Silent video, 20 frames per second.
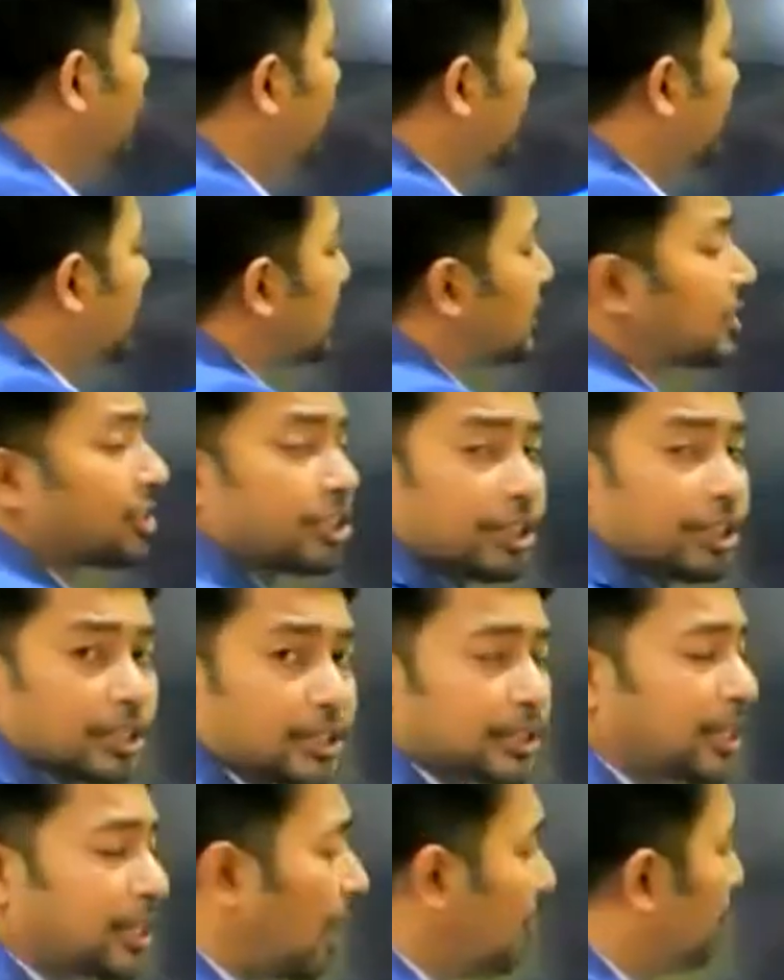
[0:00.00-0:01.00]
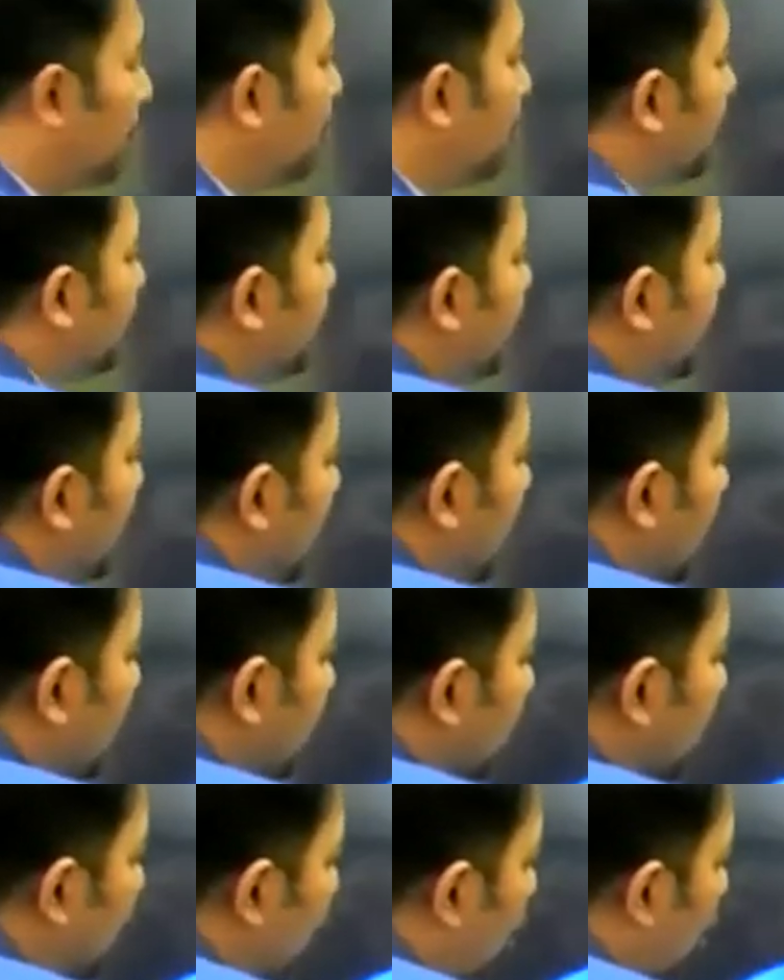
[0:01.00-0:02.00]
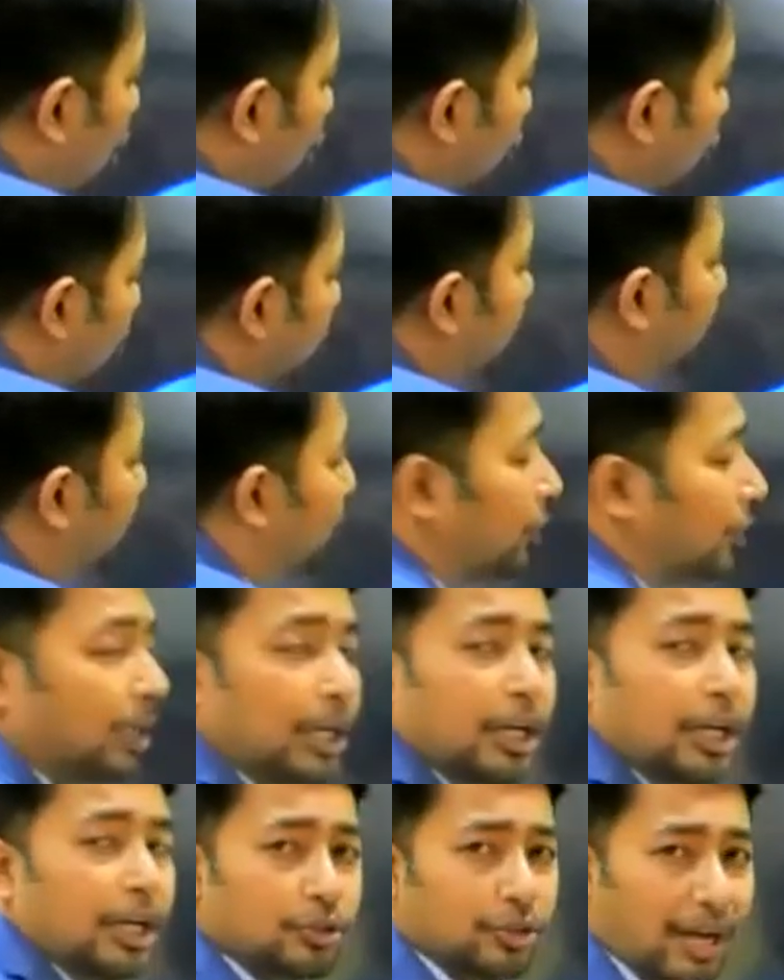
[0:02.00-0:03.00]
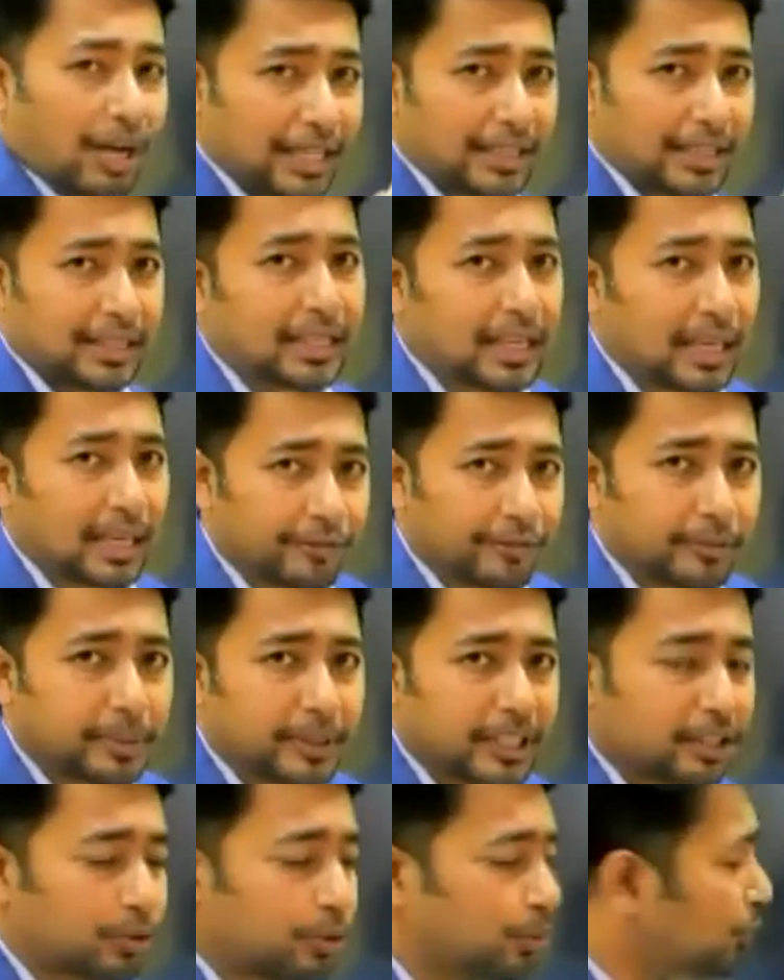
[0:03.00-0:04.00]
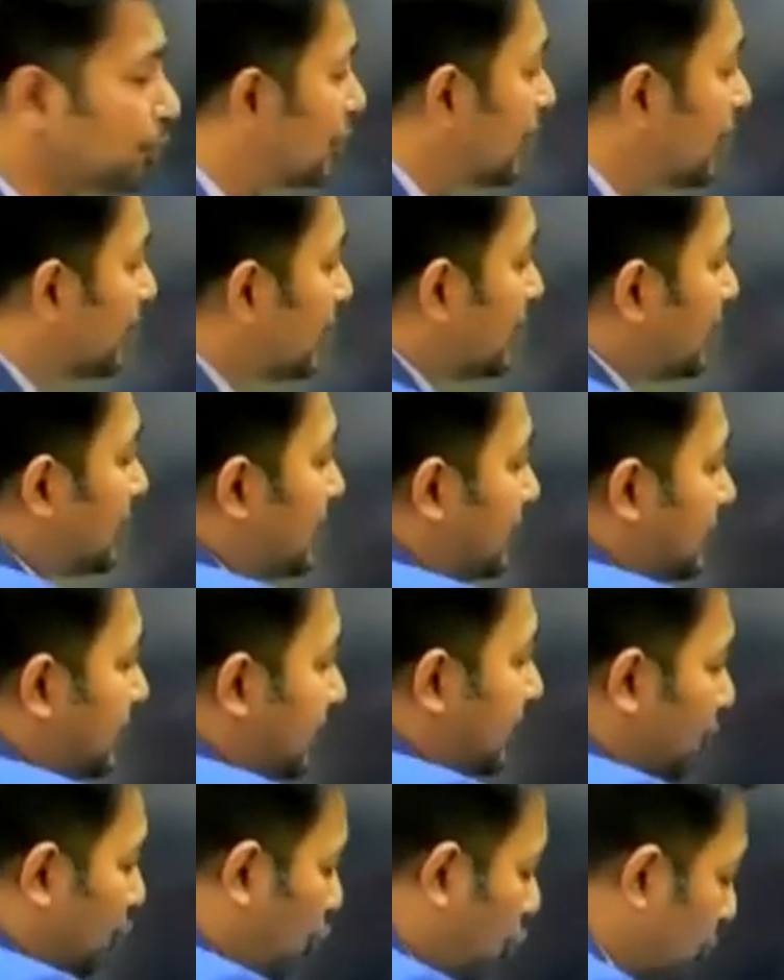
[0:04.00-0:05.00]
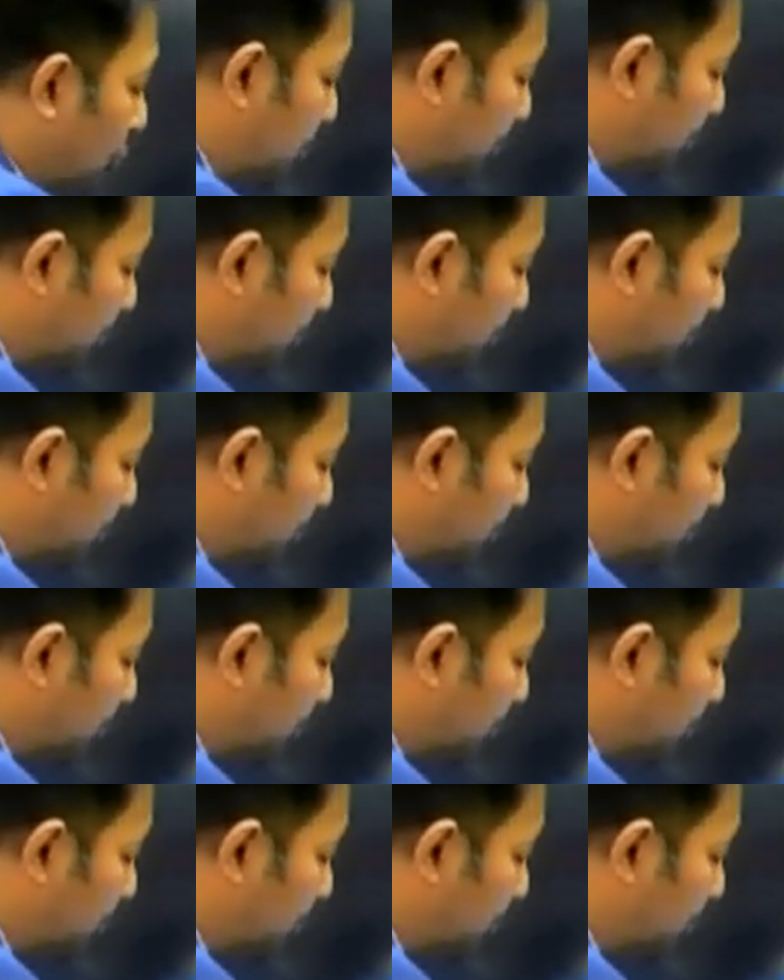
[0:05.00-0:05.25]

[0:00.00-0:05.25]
which is just above the North Pole. So I think everybody knows that this is the North